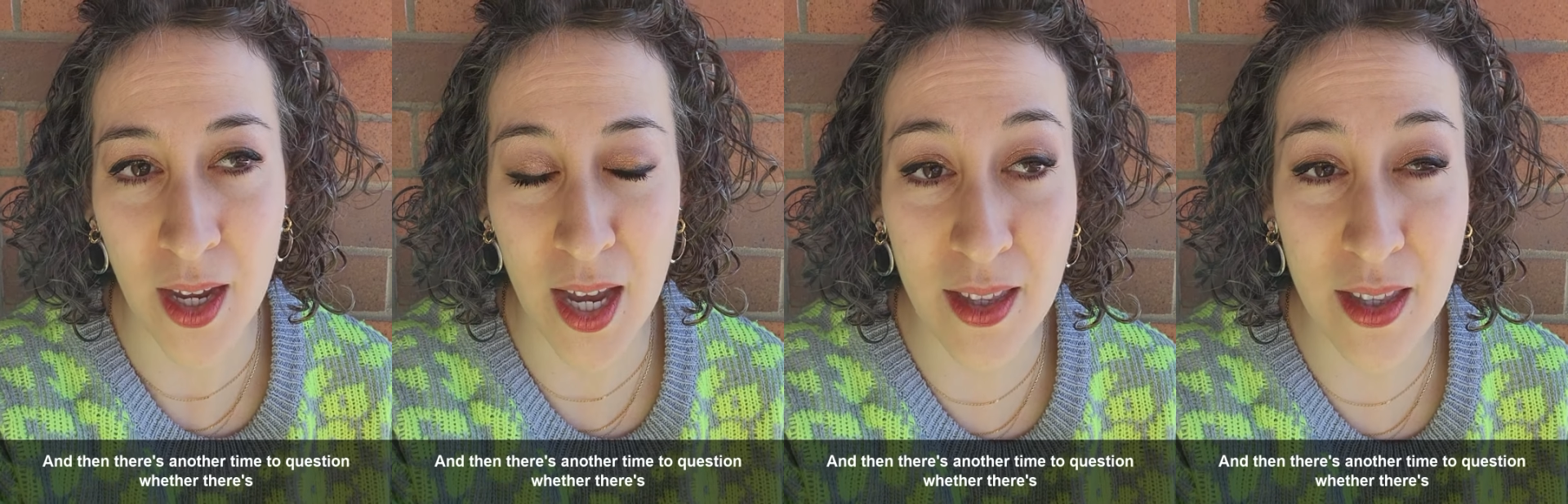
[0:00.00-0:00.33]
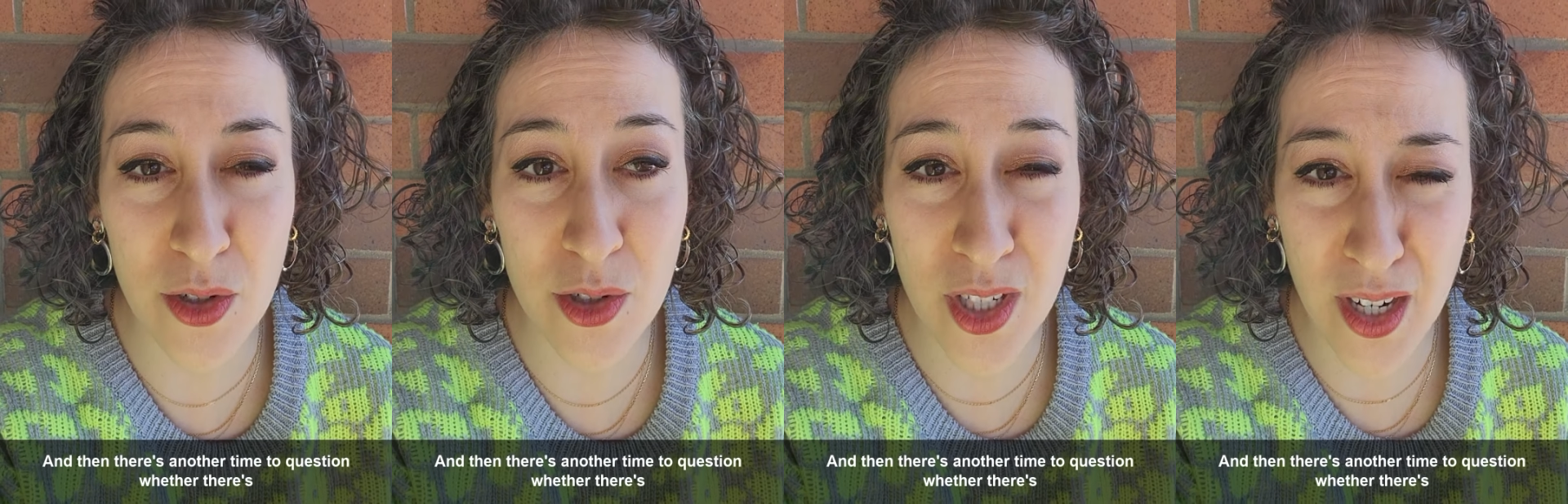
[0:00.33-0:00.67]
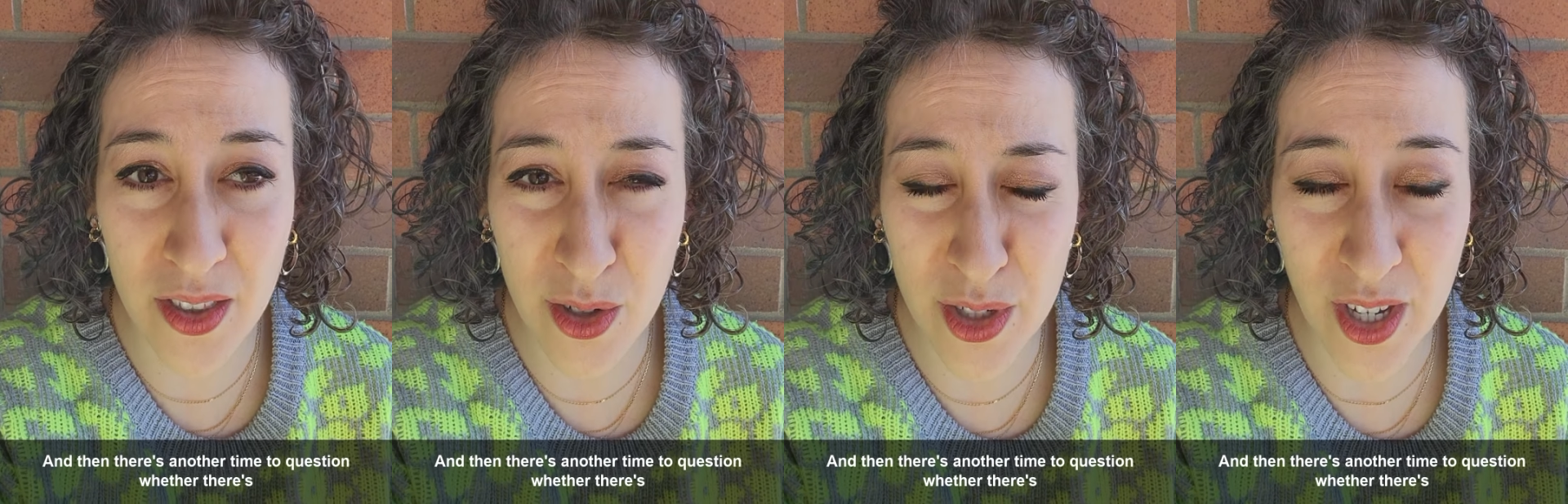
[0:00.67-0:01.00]
And then there's
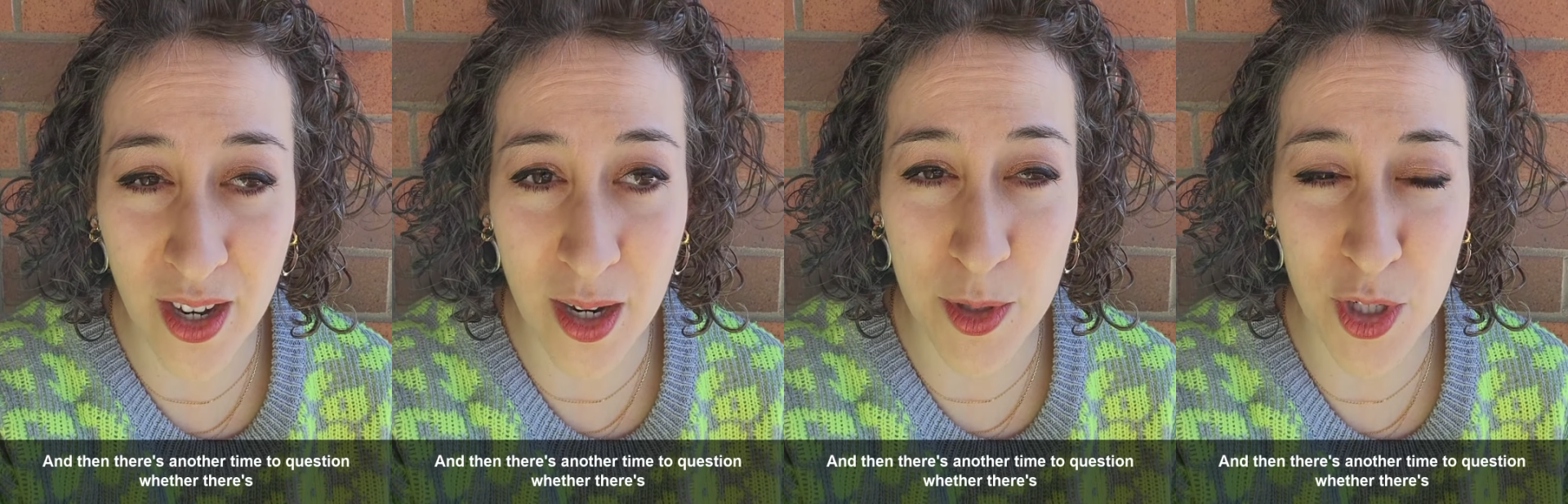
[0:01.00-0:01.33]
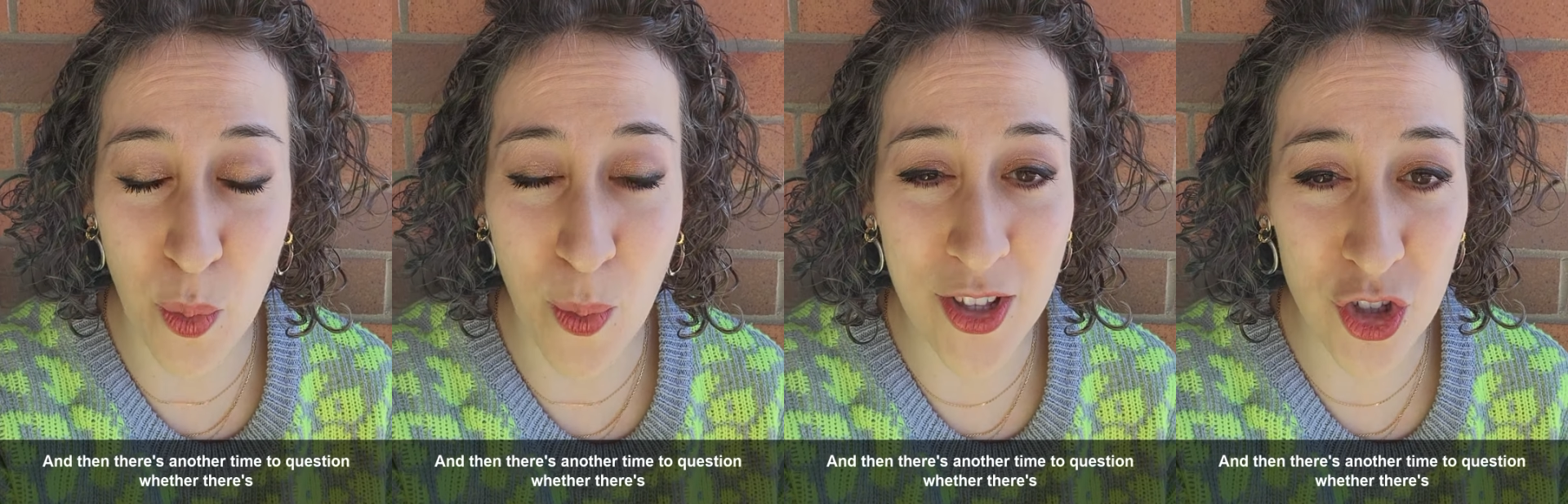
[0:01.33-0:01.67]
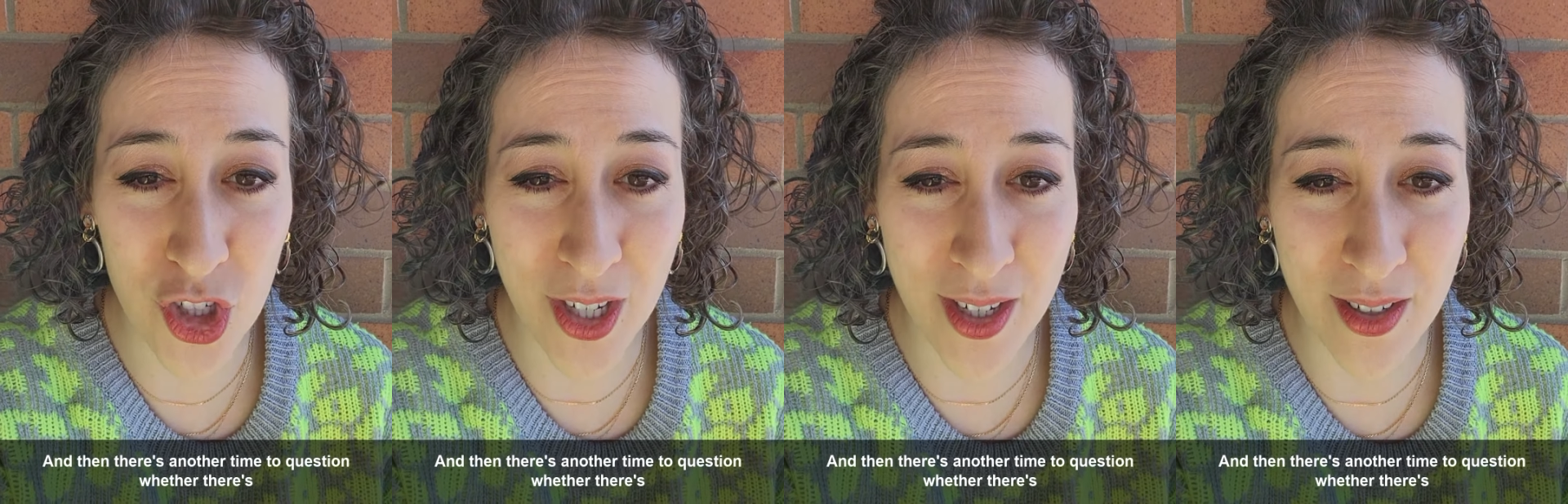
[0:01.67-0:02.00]
another time to
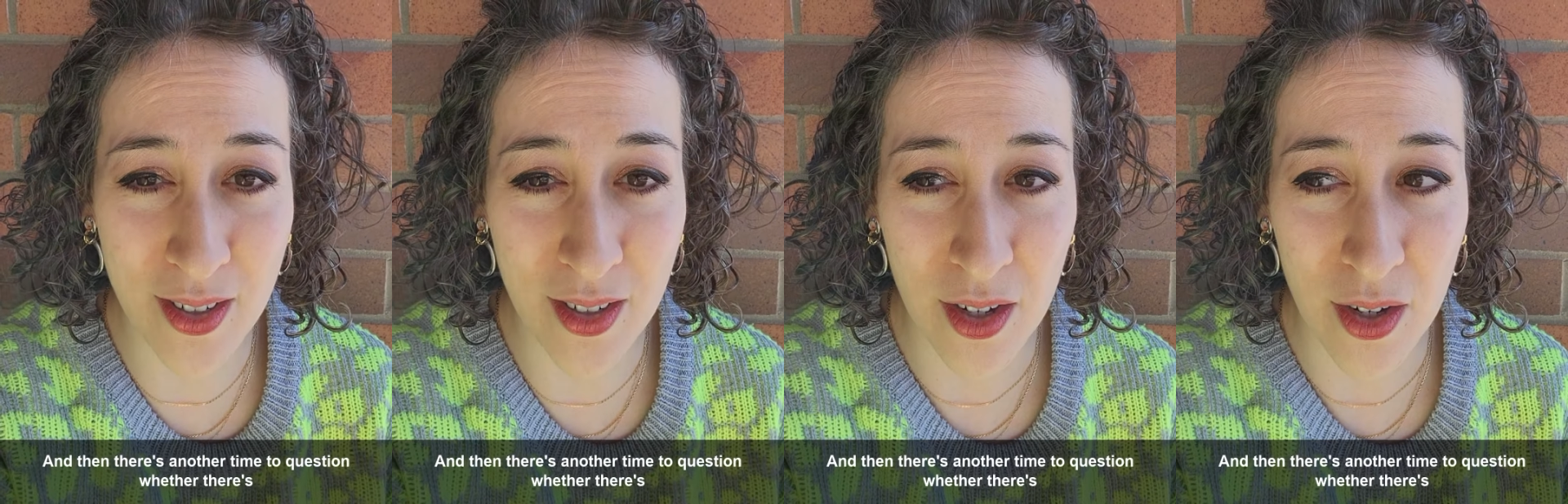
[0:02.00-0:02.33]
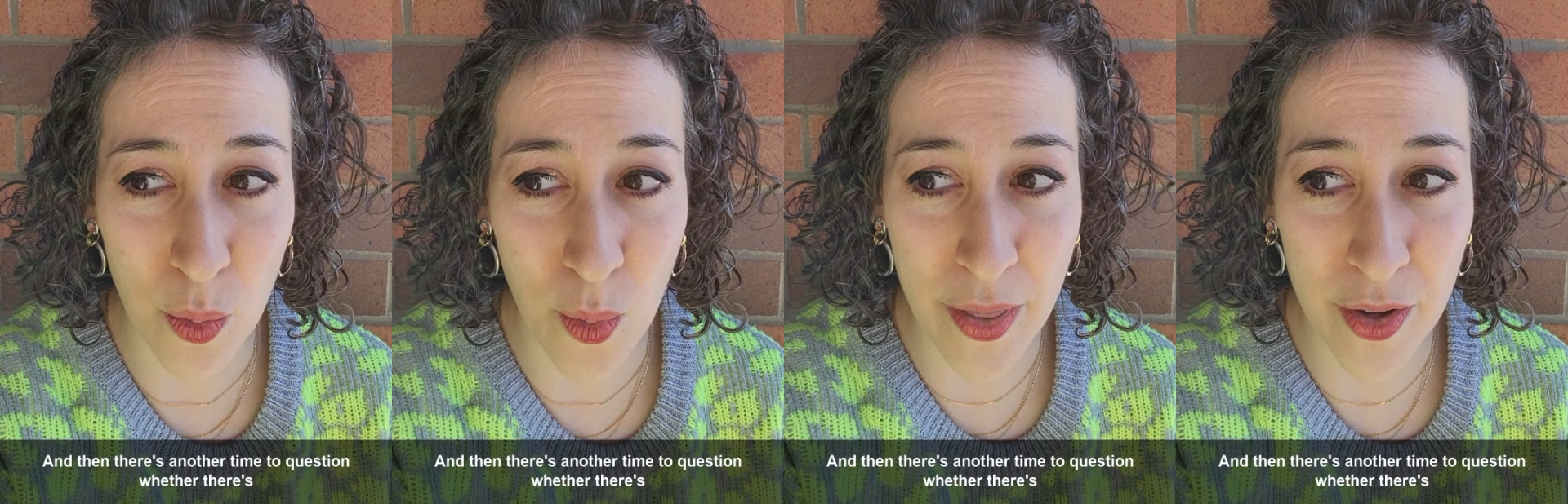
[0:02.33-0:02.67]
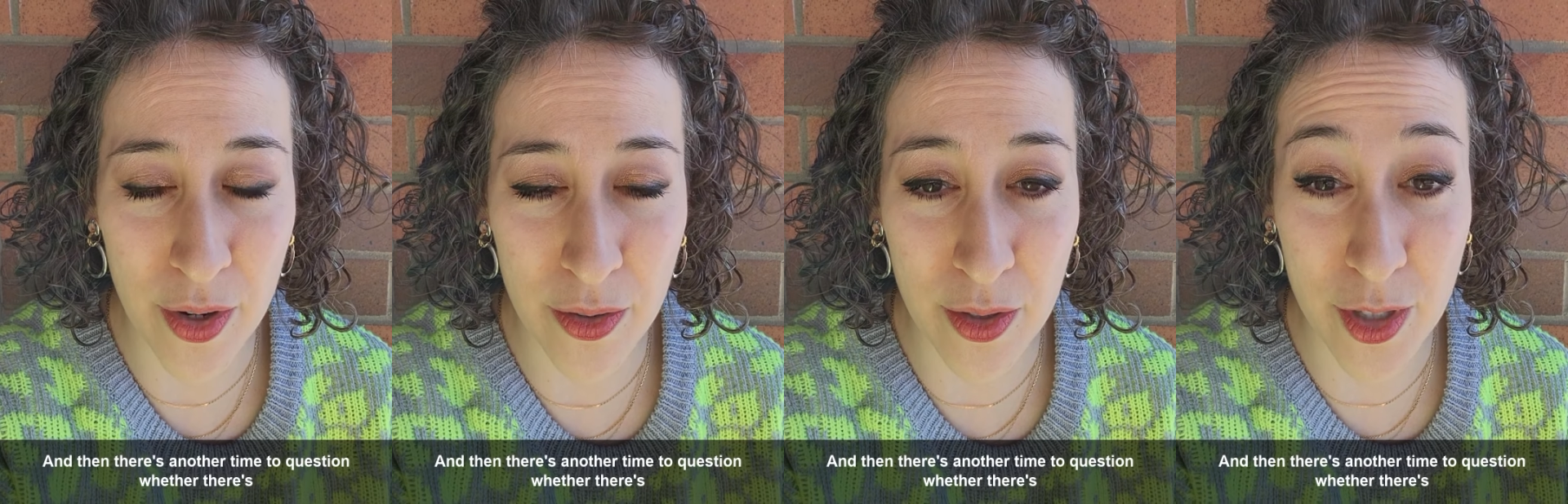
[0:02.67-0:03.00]
question
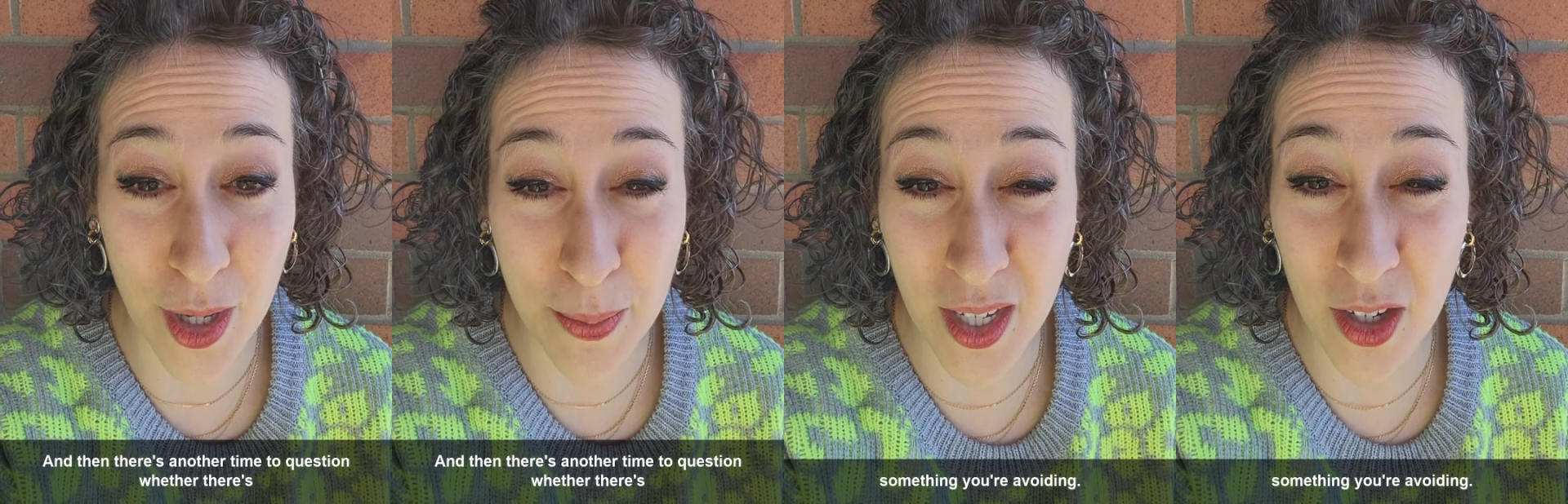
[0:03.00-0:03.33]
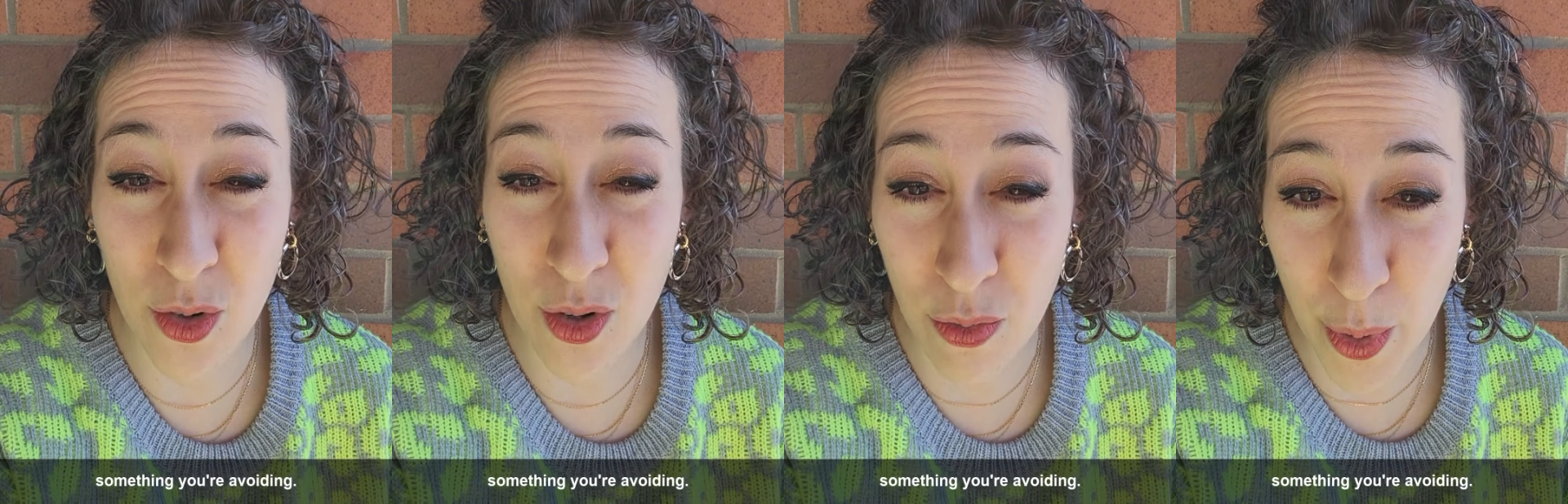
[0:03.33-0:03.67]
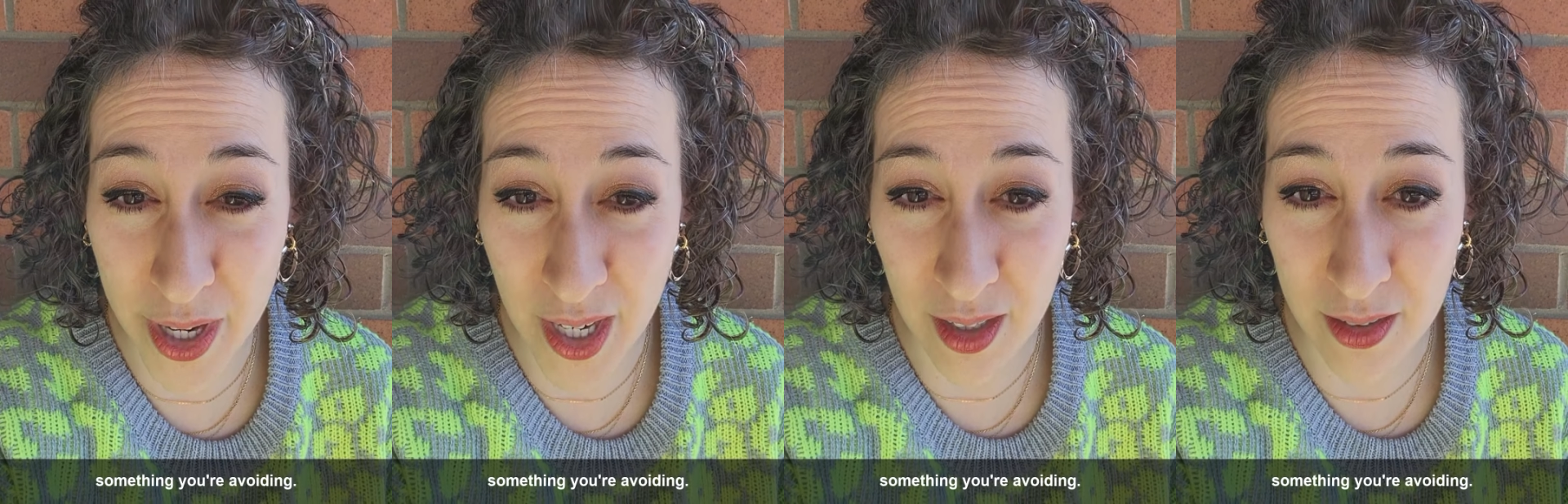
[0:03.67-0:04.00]
whether there's something you're
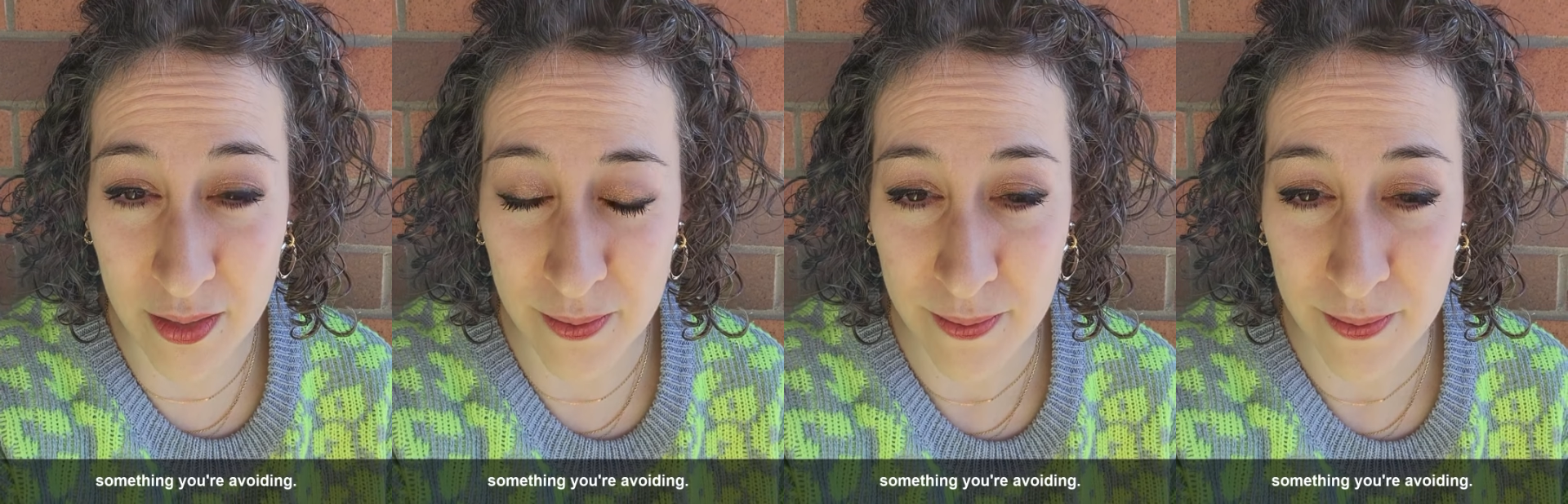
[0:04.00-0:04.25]
avoiding,